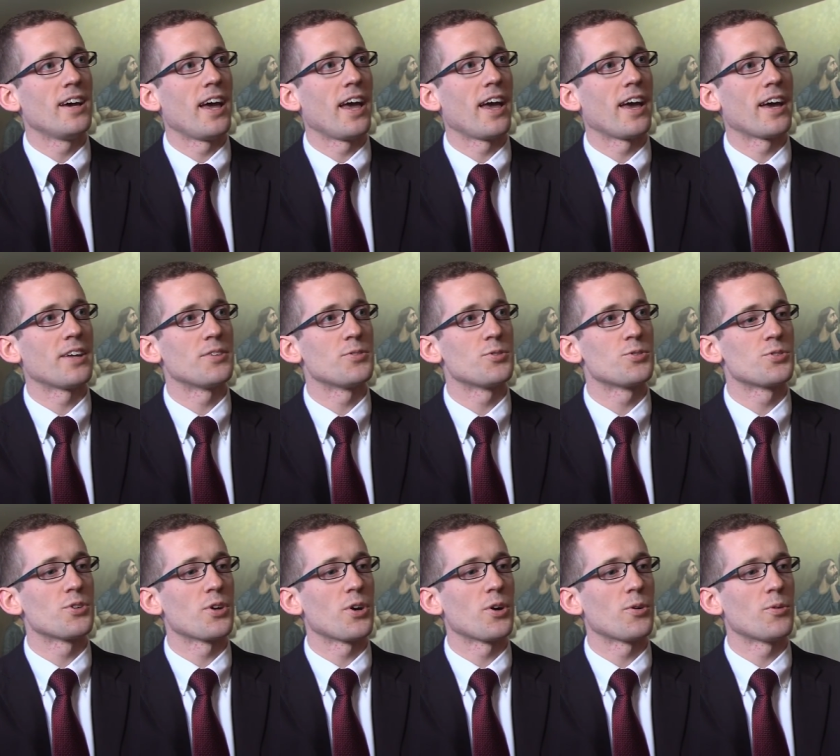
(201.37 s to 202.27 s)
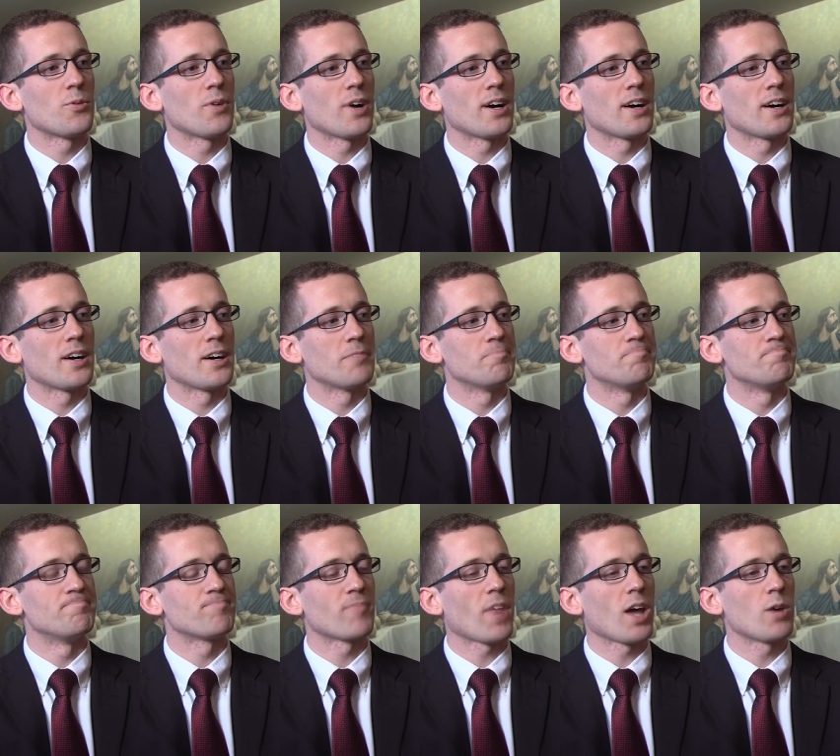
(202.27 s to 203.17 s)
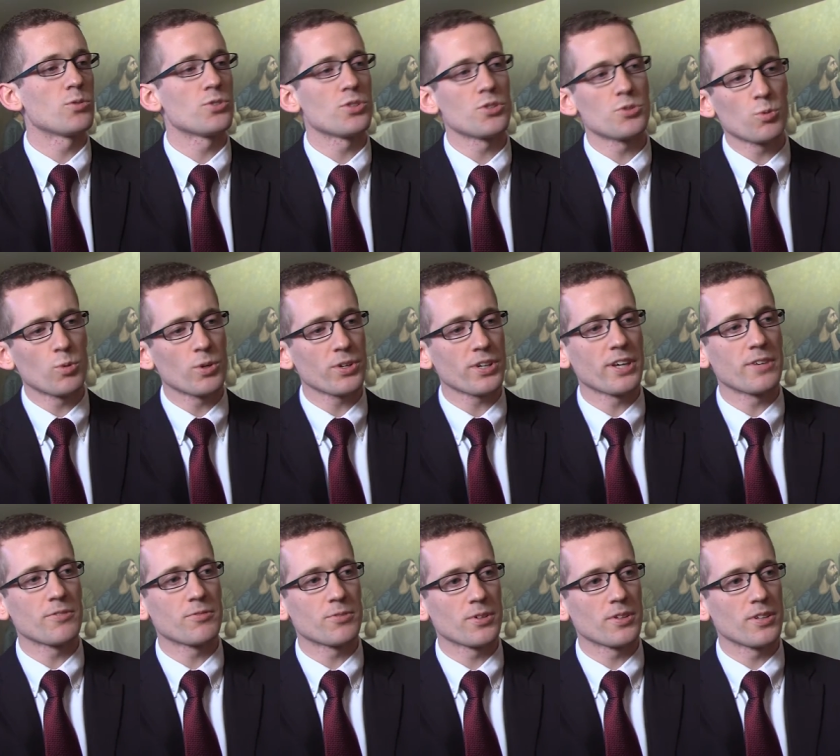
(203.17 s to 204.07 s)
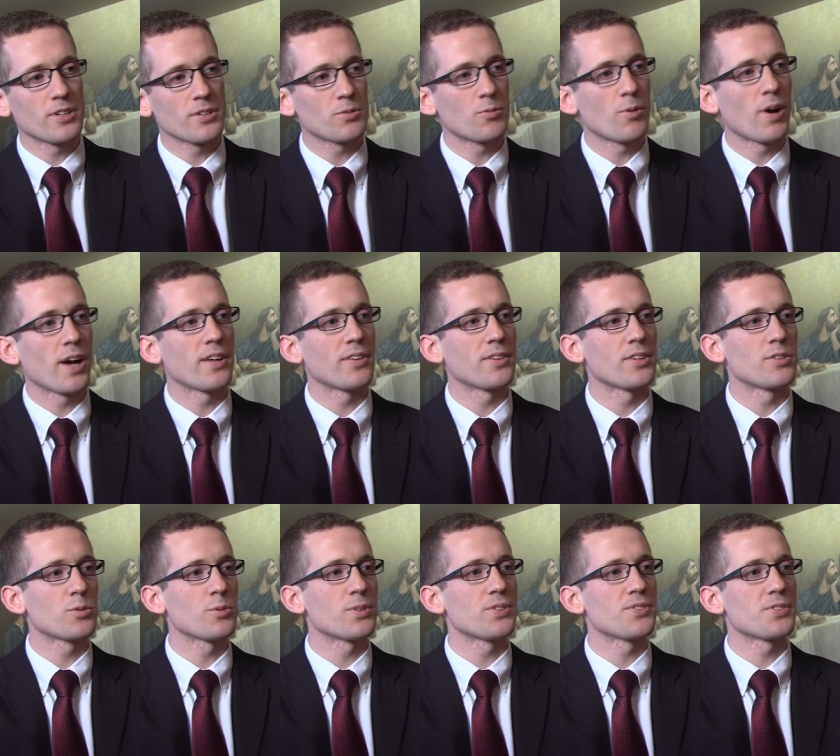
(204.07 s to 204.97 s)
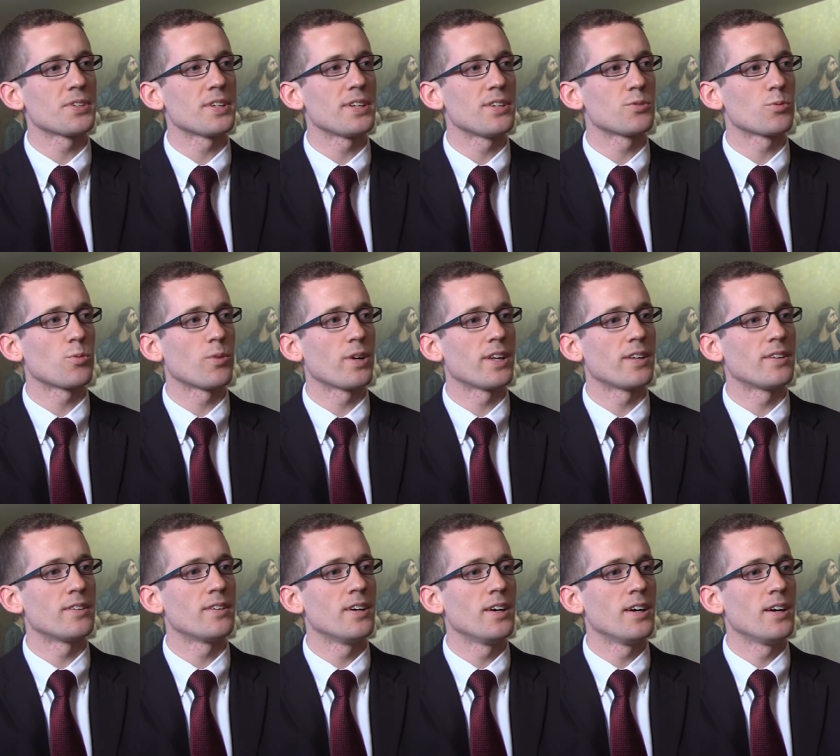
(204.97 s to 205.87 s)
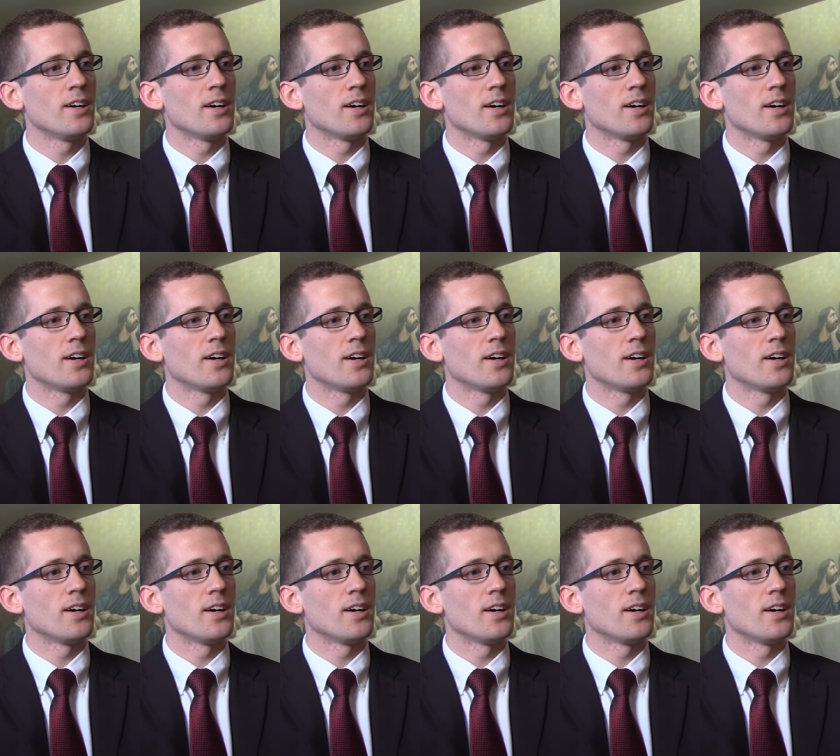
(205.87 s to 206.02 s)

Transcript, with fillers: And so um, I was just working for a little while in the Twin Cities when